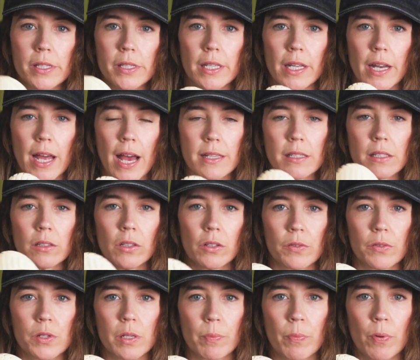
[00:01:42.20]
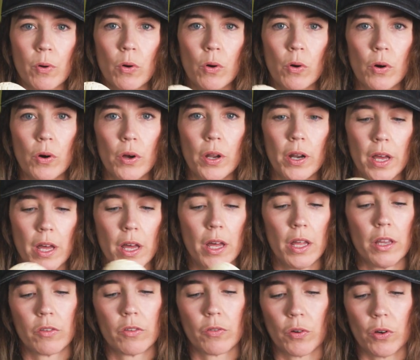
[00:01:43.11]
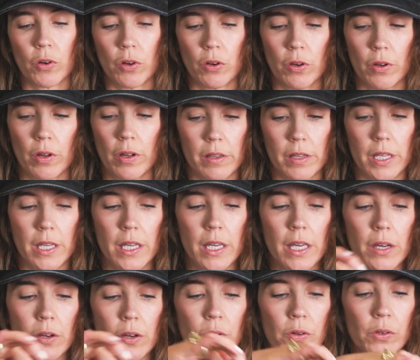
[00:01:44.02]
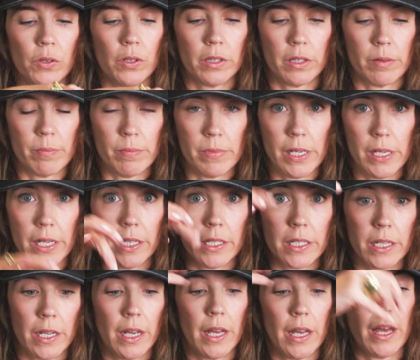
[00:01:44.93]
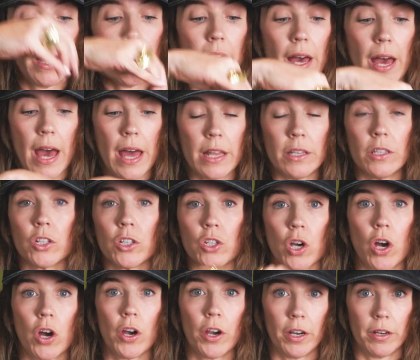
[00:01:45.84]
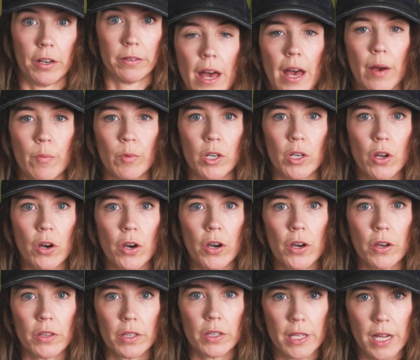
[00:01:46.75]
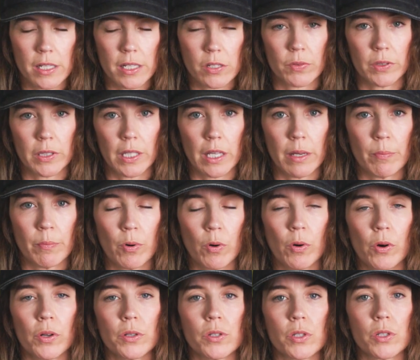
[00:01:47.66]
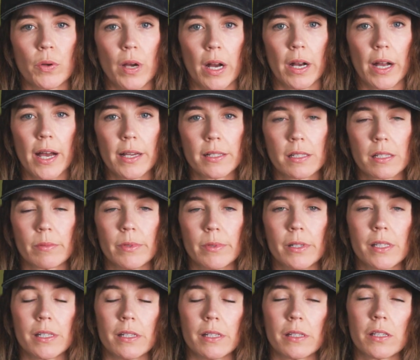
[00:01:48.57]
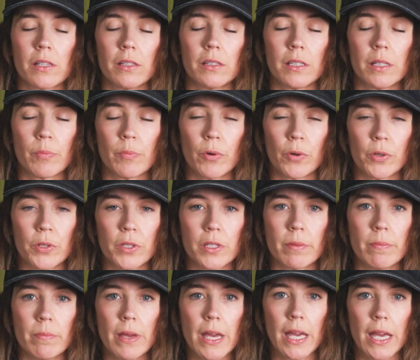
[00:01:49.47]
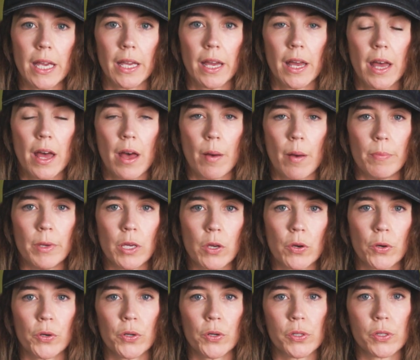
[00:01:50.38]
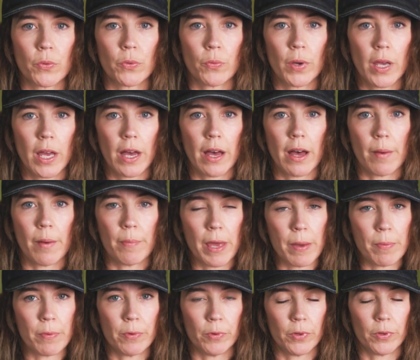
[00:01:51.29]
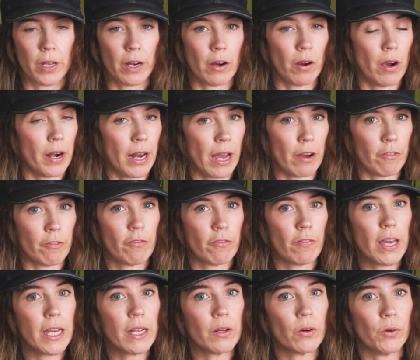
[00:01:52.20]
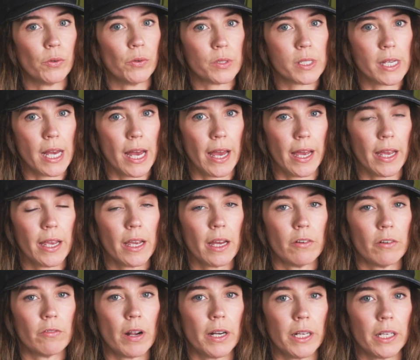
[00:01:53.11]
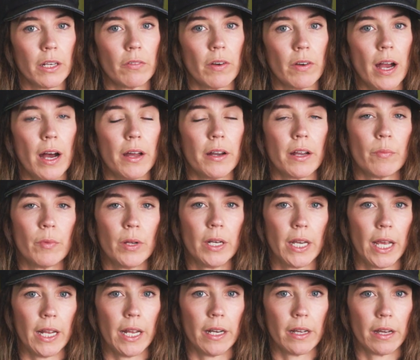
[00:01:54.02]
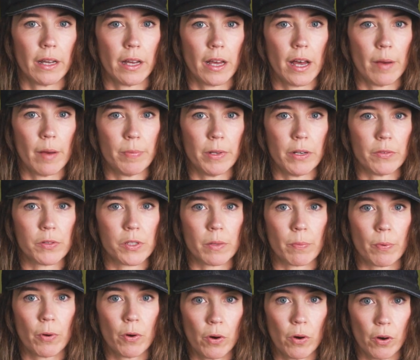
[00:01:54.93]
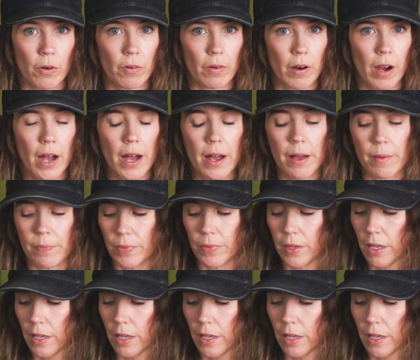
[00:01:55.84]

it has a lot of support through the heel, the mid, and the toe. And we know that that's really important to our customers, and it's certainly important to me because we are people that are on our feet all day and running around, and we need a bit of support, right?